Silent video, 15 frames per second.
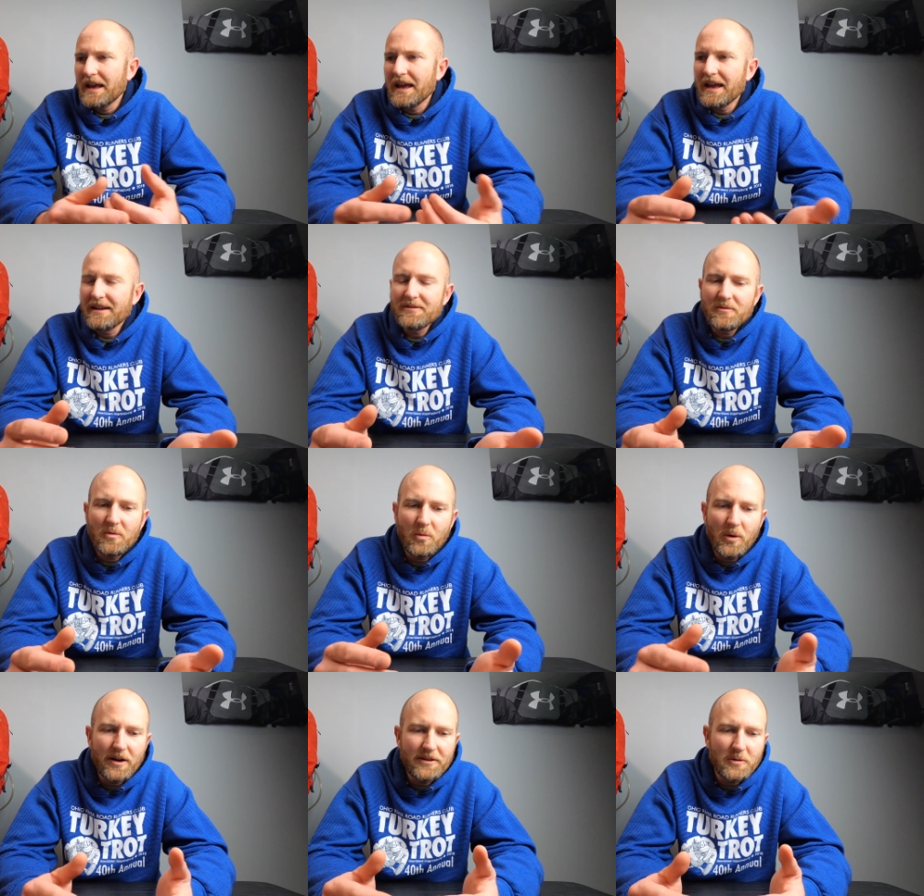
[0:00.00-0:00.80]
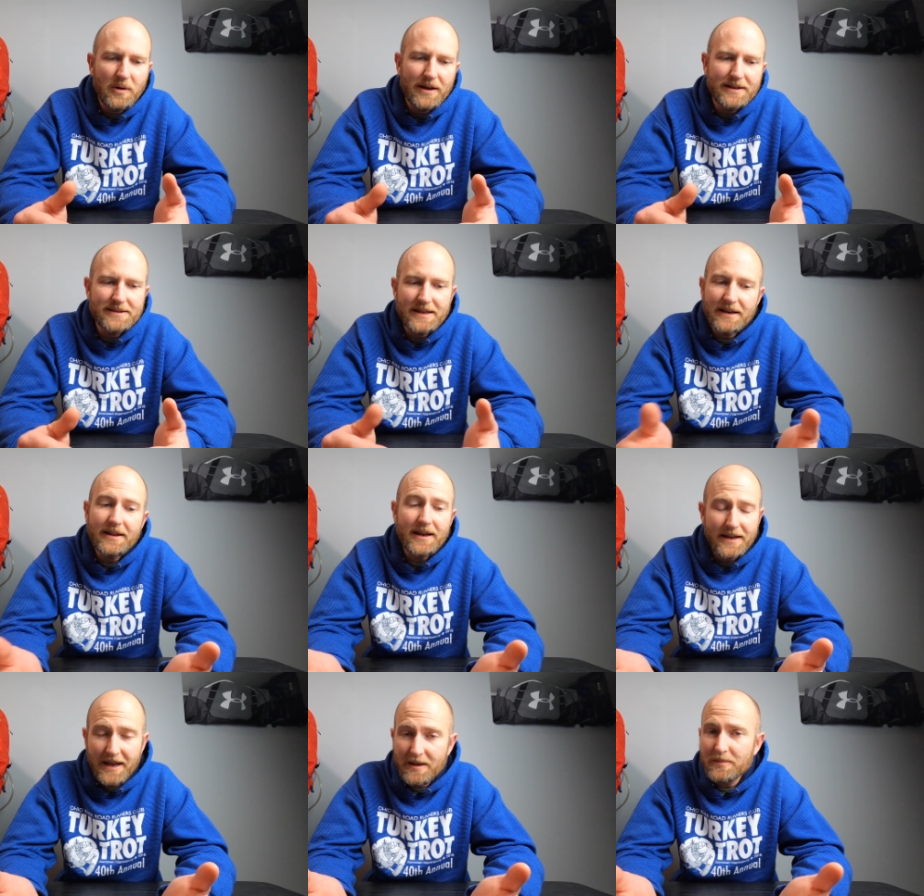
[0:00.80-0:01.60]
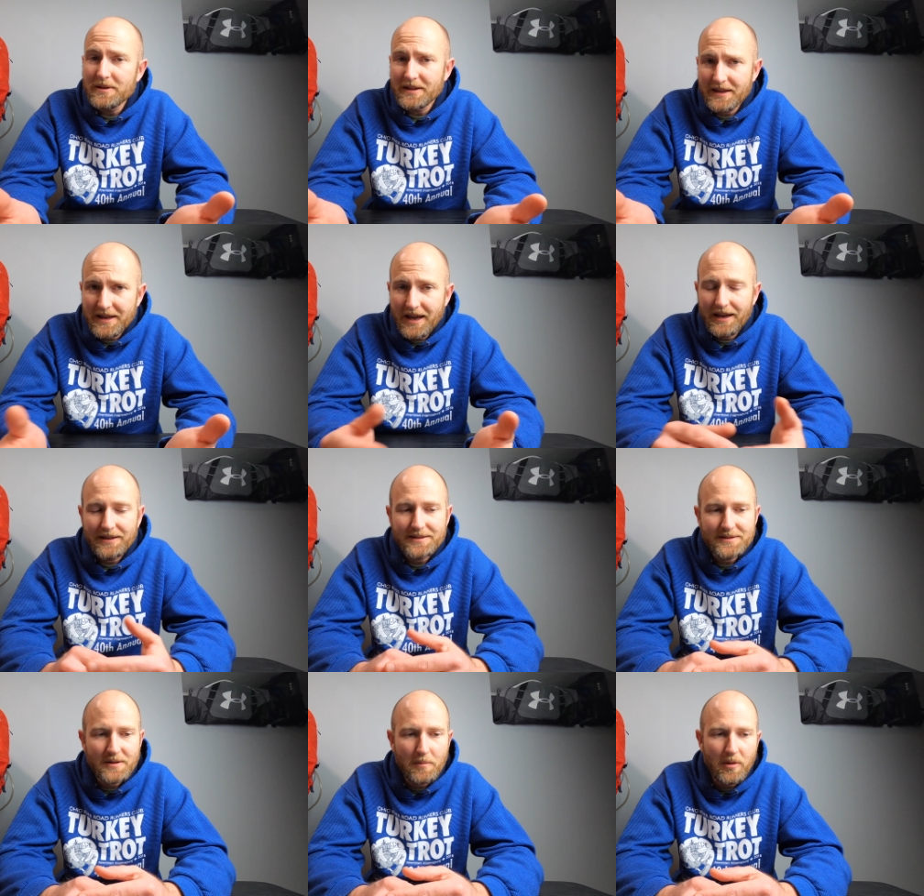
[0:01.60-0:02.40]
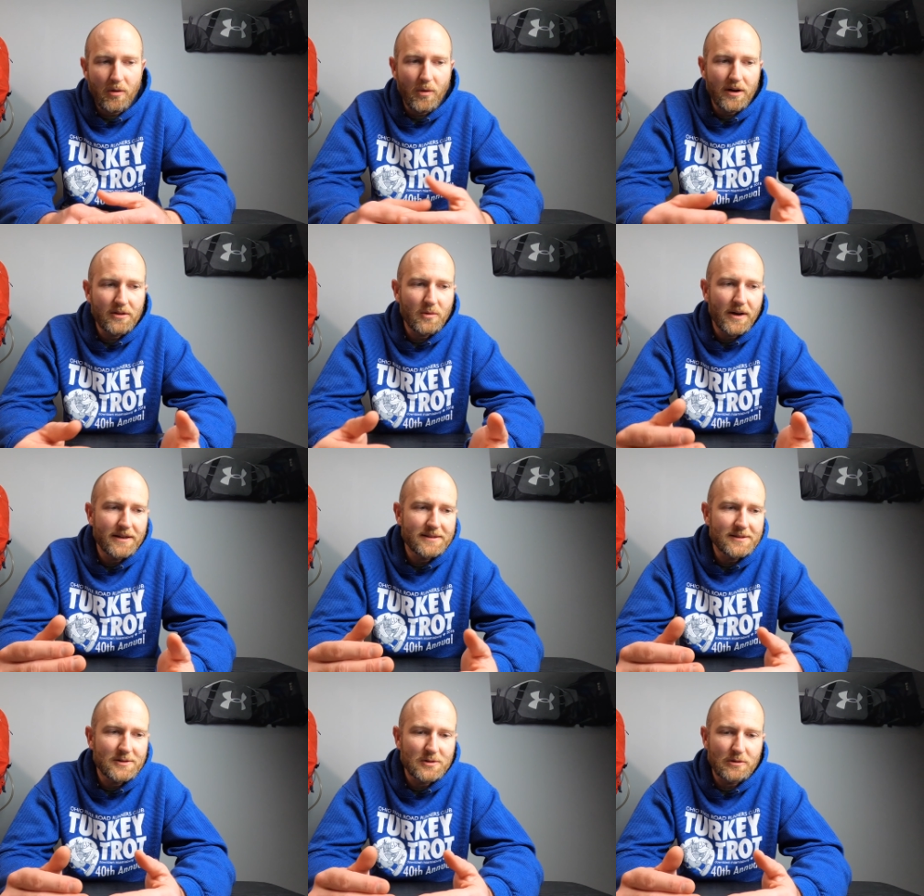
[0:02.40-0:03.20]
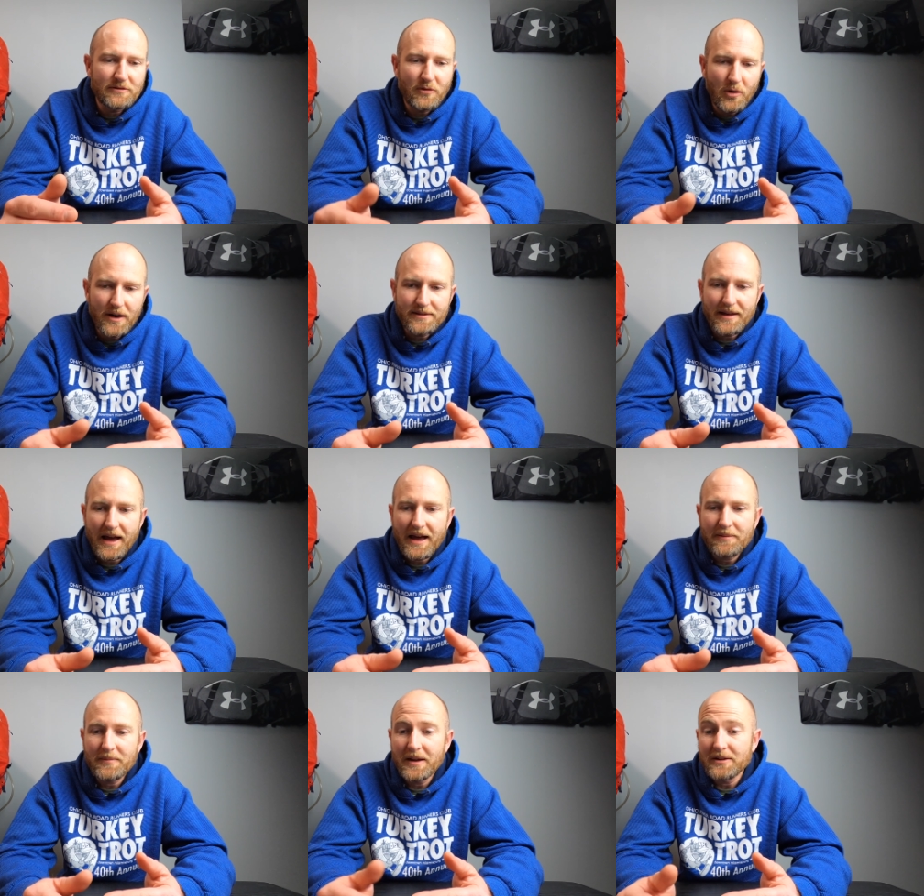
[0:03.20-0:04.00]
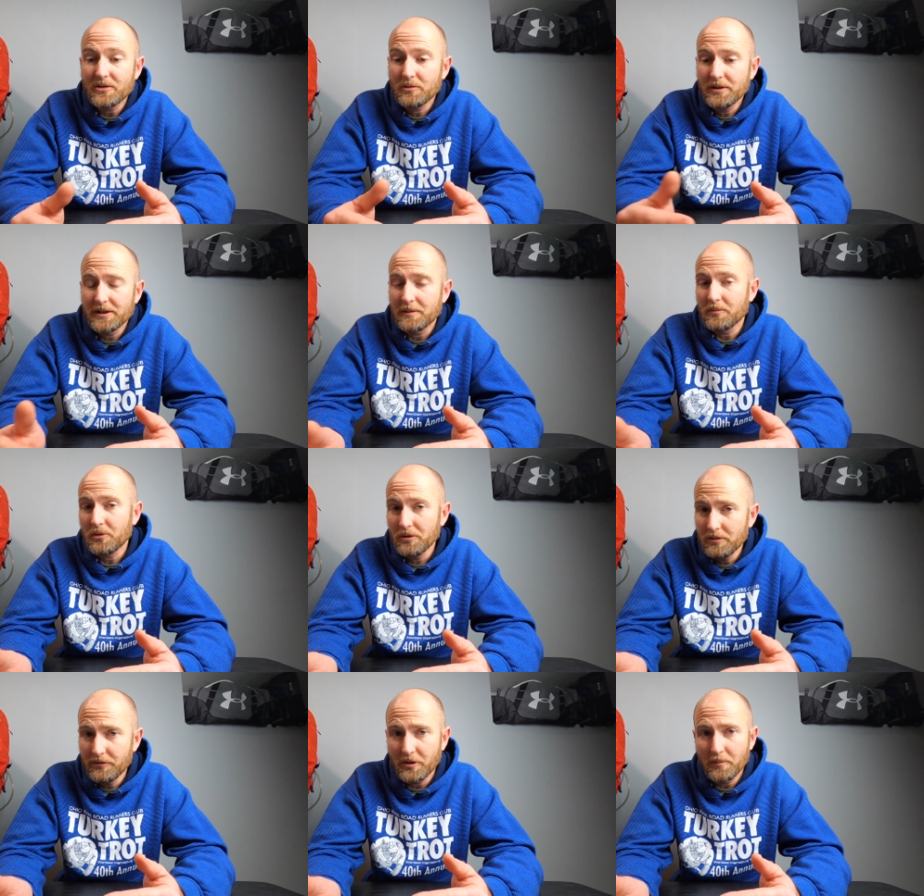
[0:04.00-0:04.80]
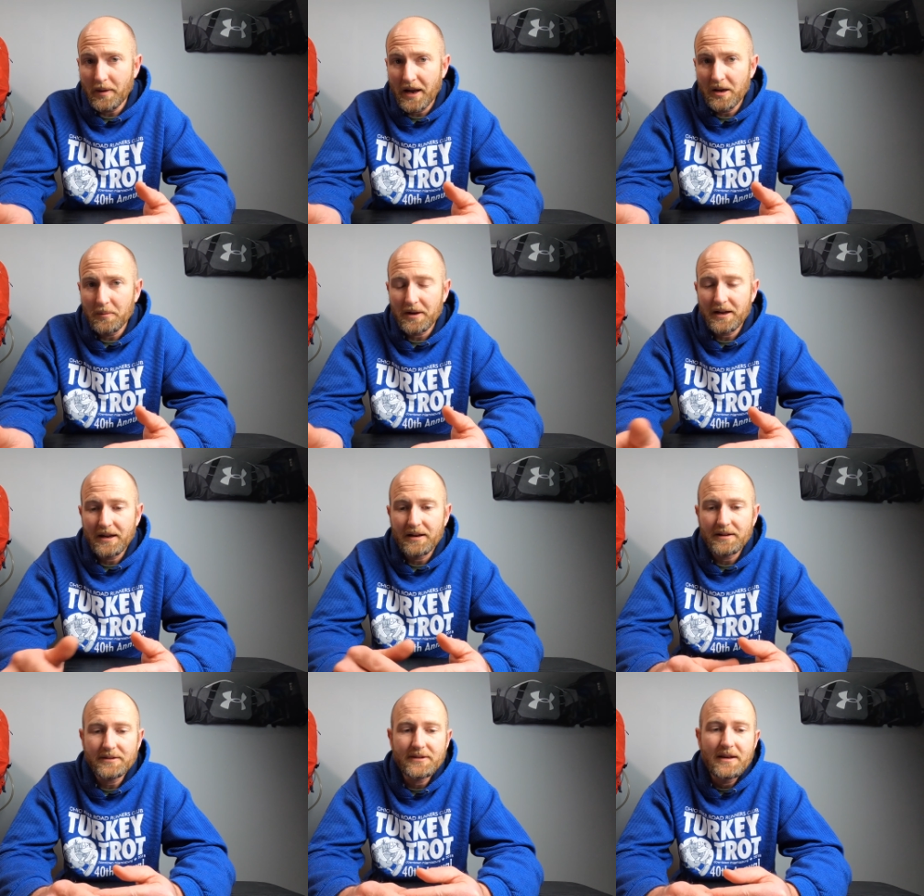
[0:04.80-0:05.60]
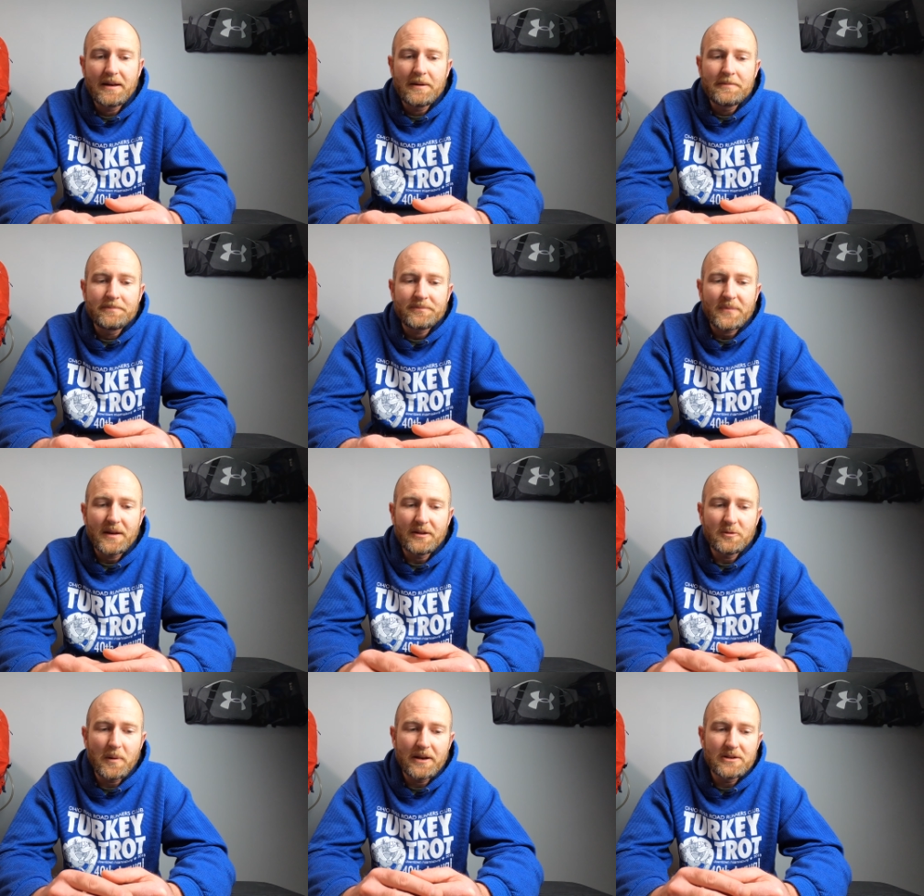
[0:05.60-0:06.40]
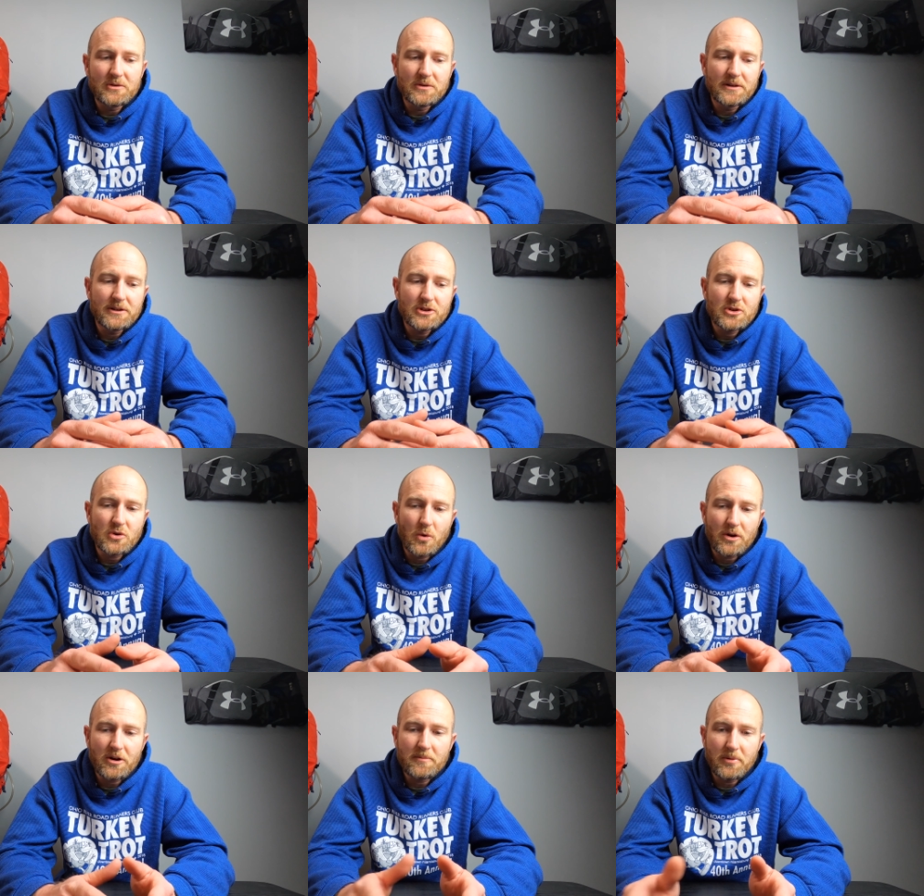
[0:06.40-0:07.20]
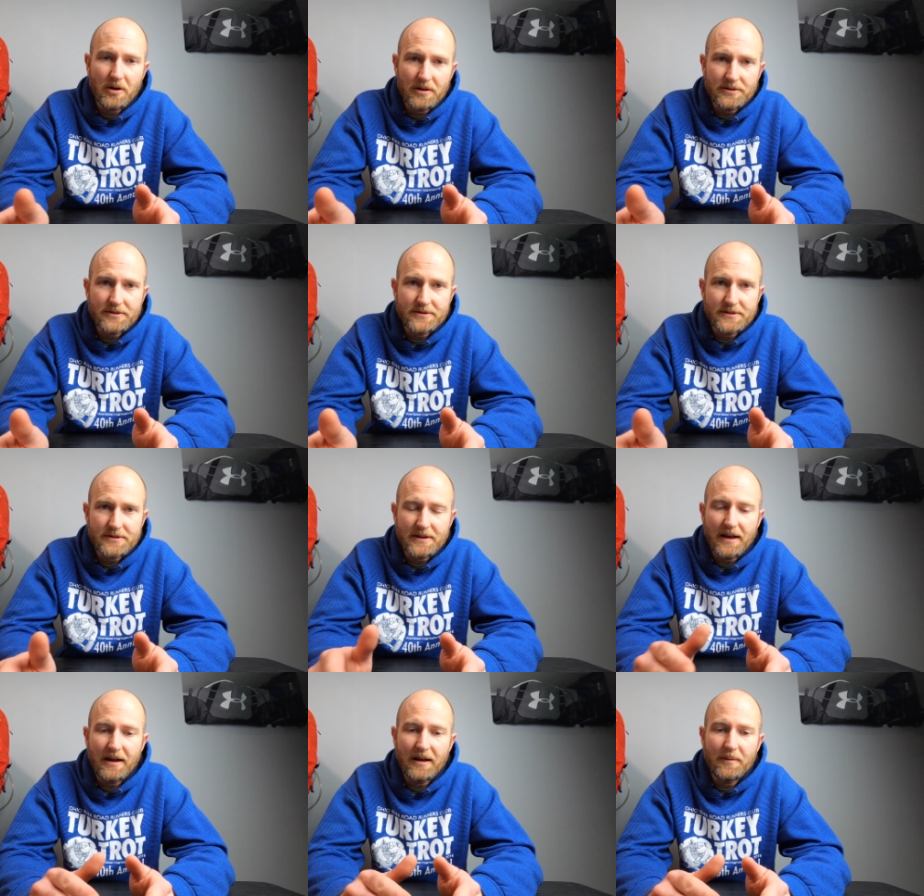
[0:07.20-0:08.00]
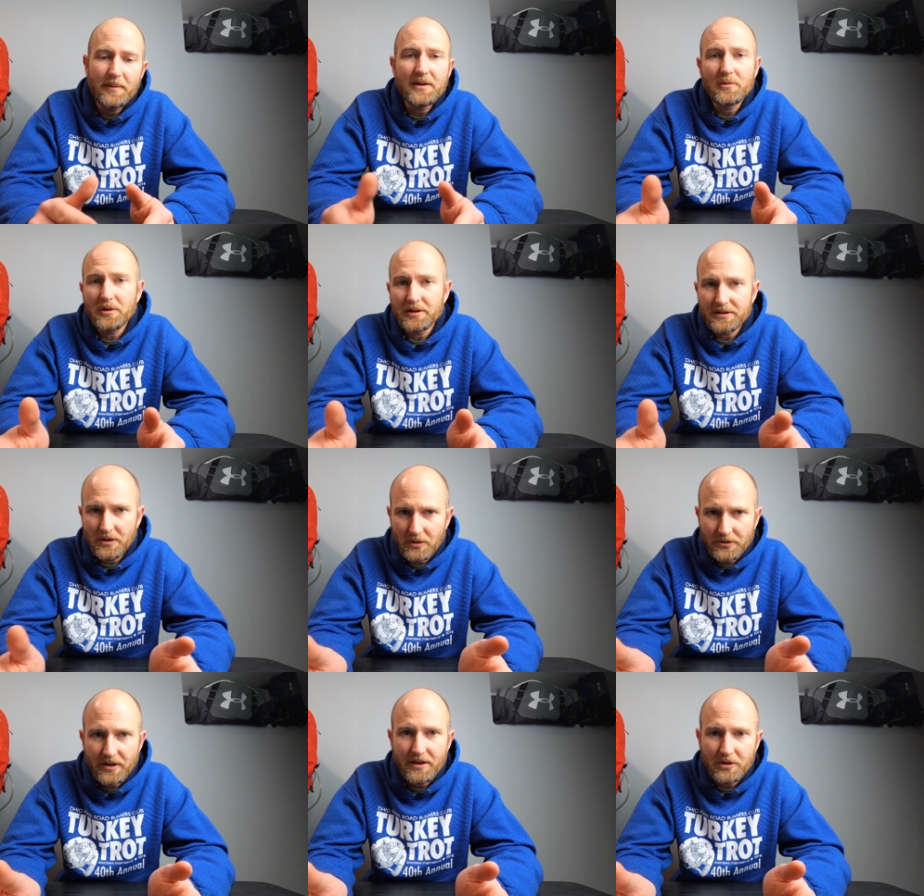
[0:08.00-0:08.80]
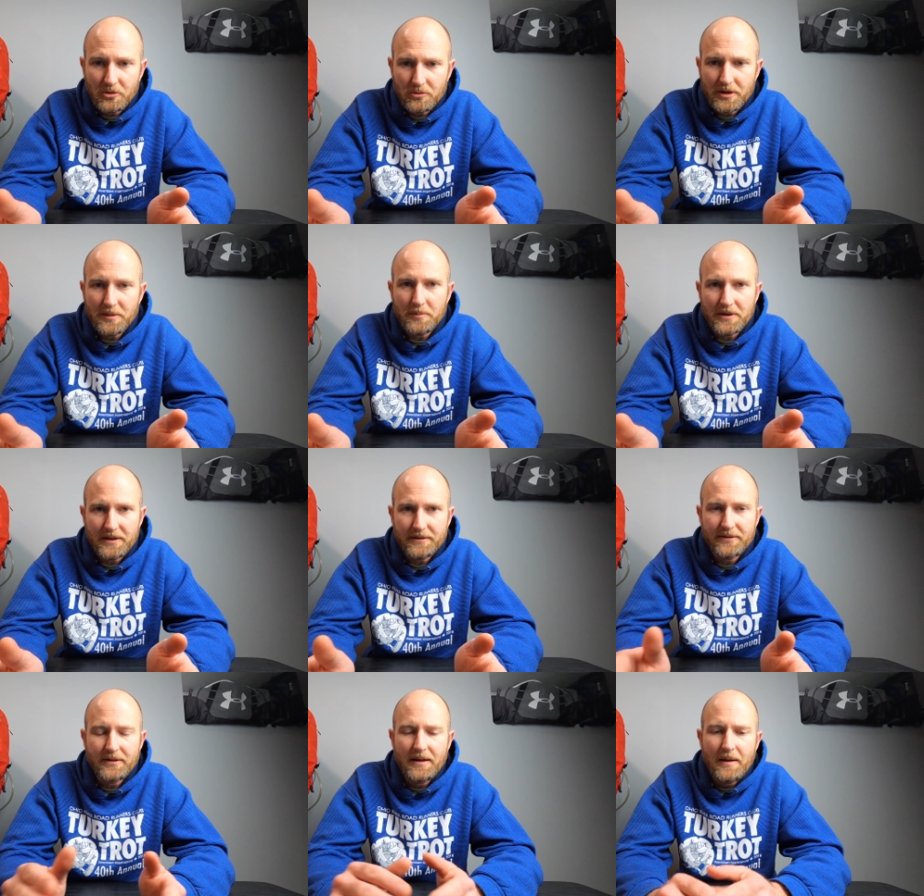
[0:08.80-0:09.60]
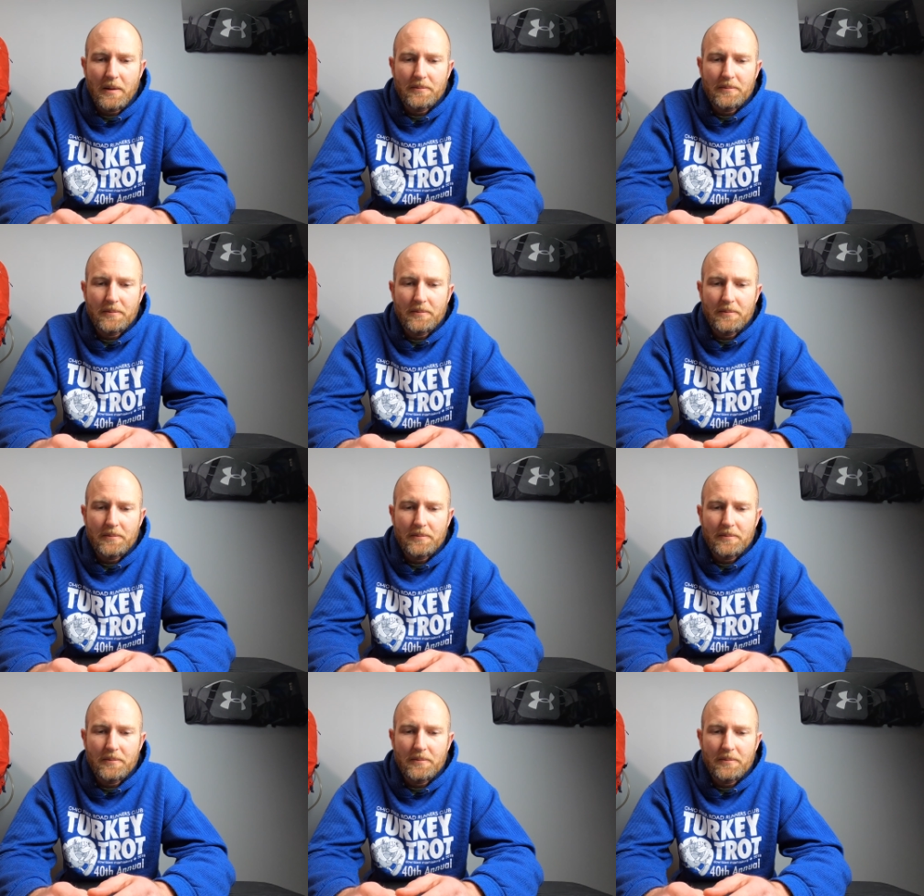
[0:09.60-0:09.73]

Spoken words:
And one of the ways, and that can be the case, but one of the ways to avoid that and to really improve your biomechanics is by doing shorter bursts and really those hill repeats.